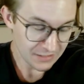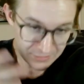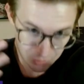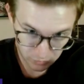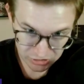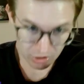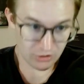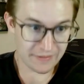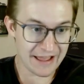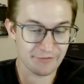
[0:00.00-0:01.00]
To return
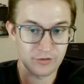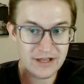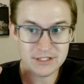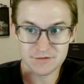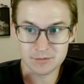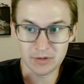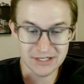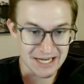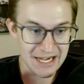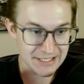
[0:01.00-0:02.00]
to that phrase of
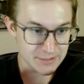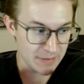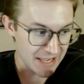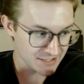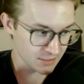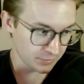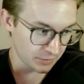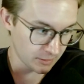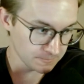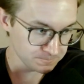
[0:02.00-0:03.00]
spontaneous
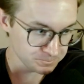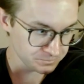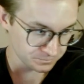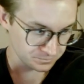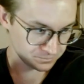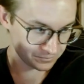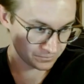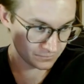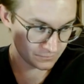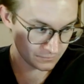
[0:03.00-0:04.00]
basketball,
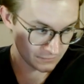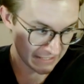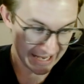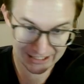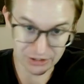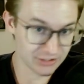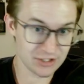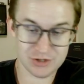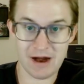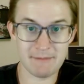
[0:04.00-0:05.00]
I couldn't
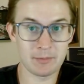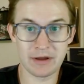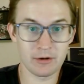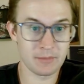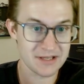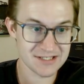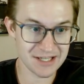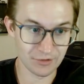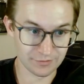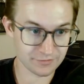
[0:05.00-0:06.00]
describe it better
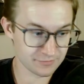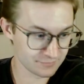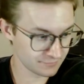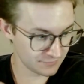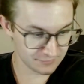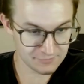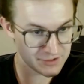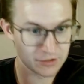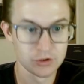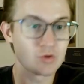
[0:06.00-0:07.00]
myself.
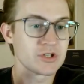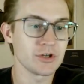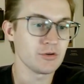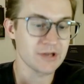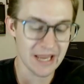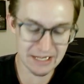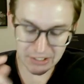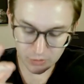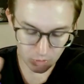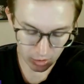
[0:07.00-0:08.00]
Salute to you, KD.
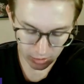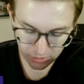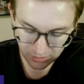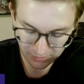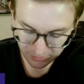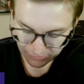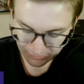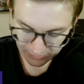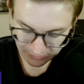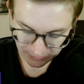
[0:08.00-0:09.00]
You are
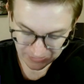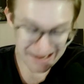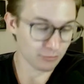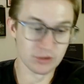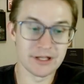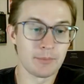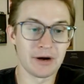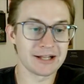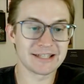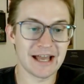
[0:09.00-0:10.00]
not really a
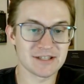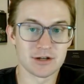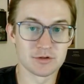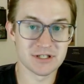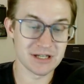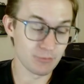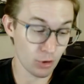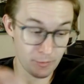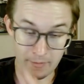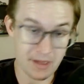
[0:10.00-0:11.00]
podcast host anymore,
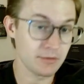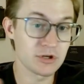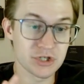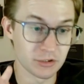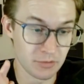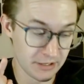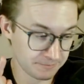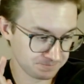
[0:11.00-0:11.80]
but maybe you should be.